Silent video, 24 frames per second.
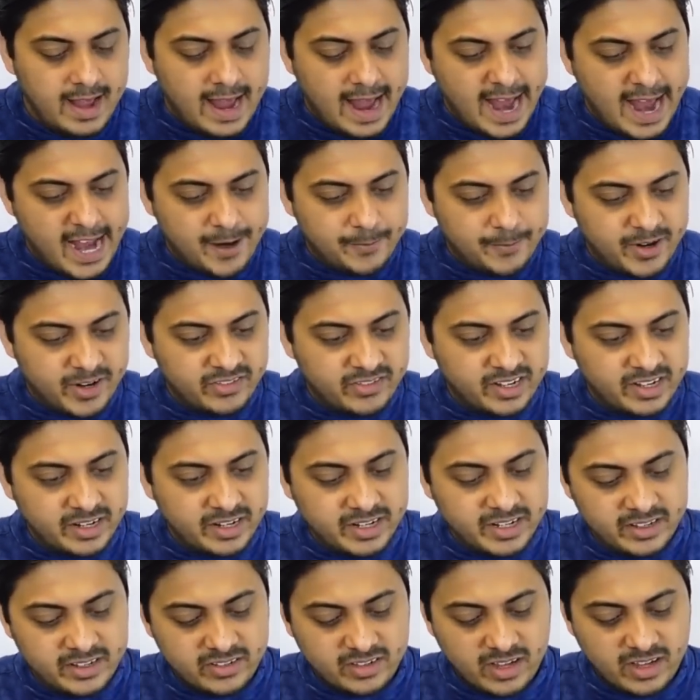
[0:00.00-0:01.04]
At present
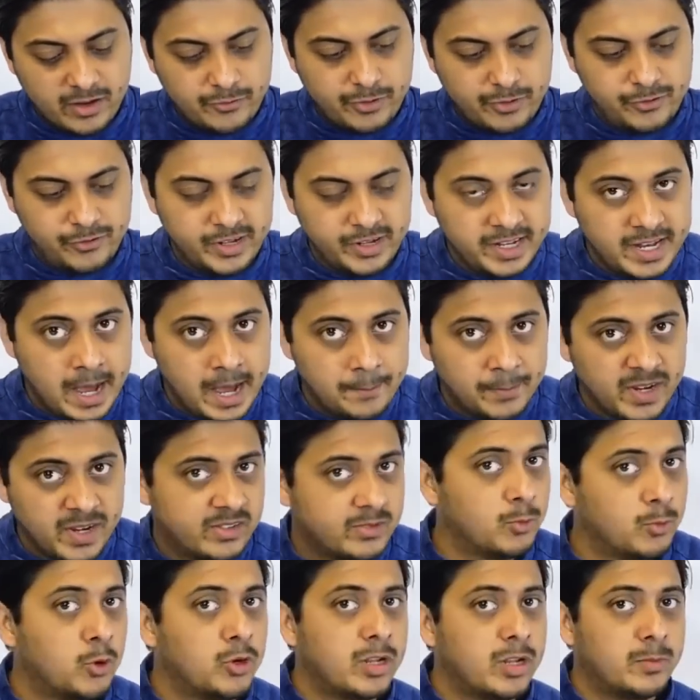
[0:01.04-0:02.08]
it is a 15
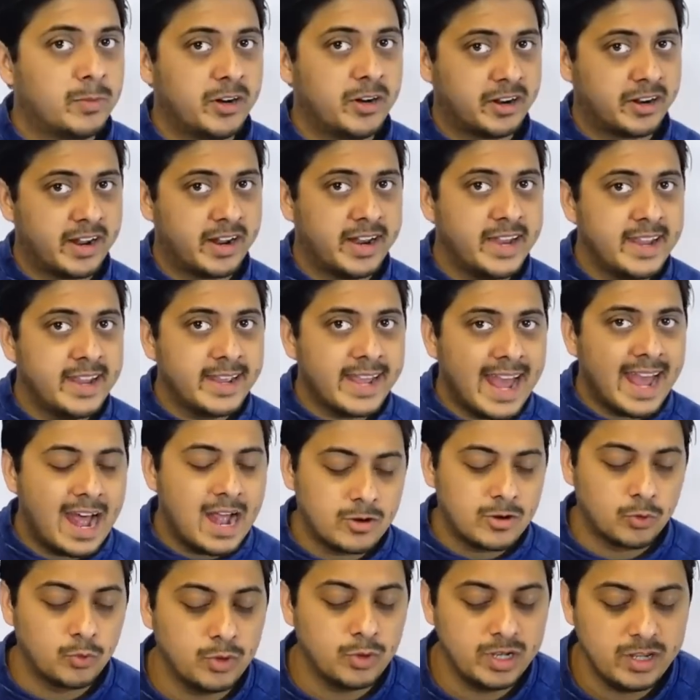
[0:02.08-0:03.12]
amperes motor, but running
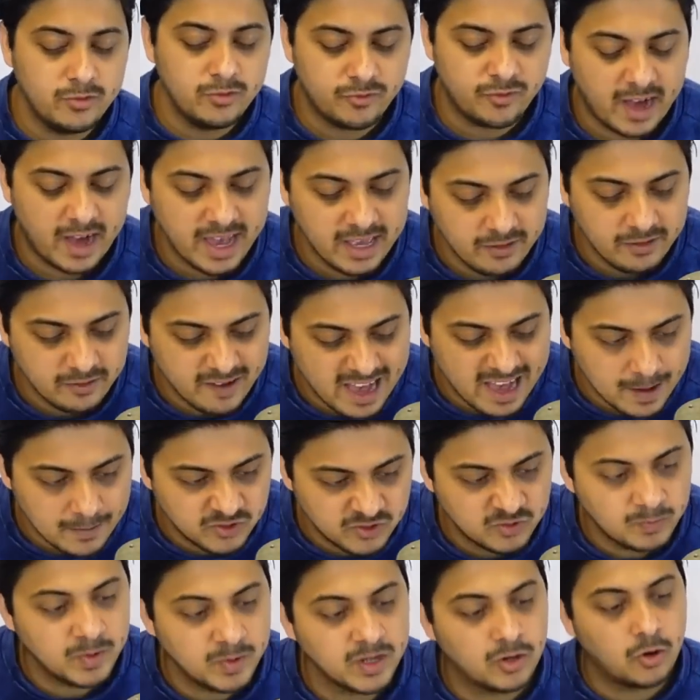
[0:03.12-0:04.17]
at only 5
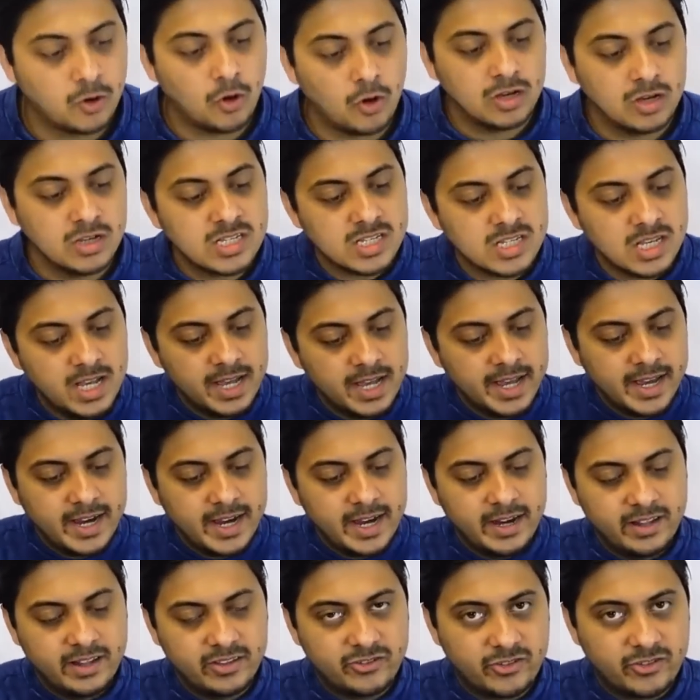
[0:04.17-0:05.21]
amps because
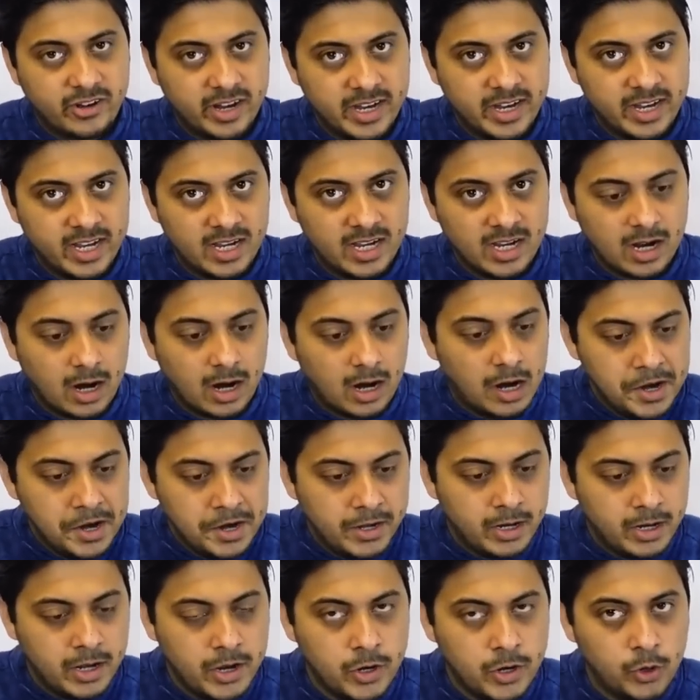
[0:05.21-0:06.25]
it is running
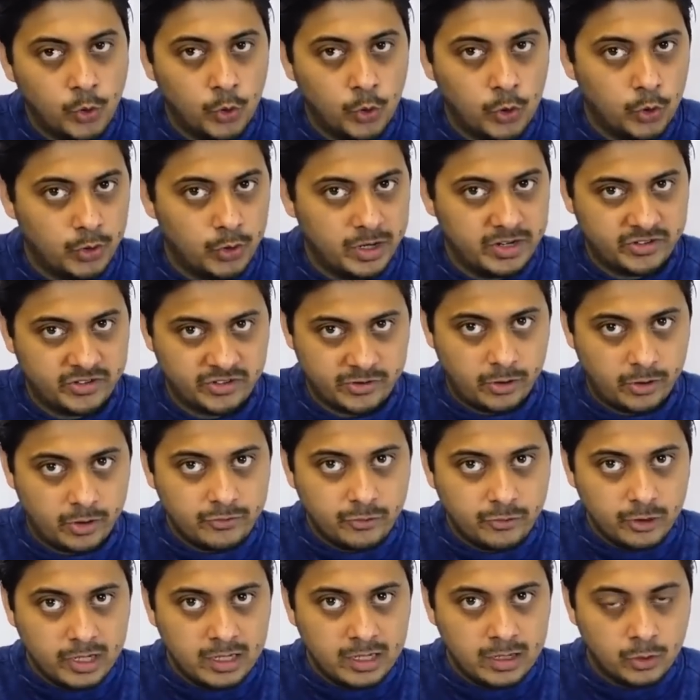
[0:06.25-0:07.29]
under no load. It's
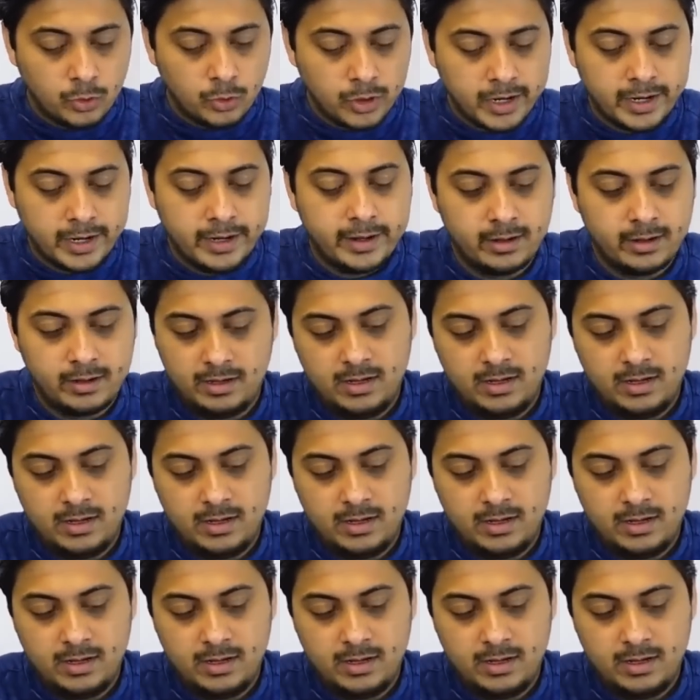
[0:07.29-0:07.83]
not fully loaded.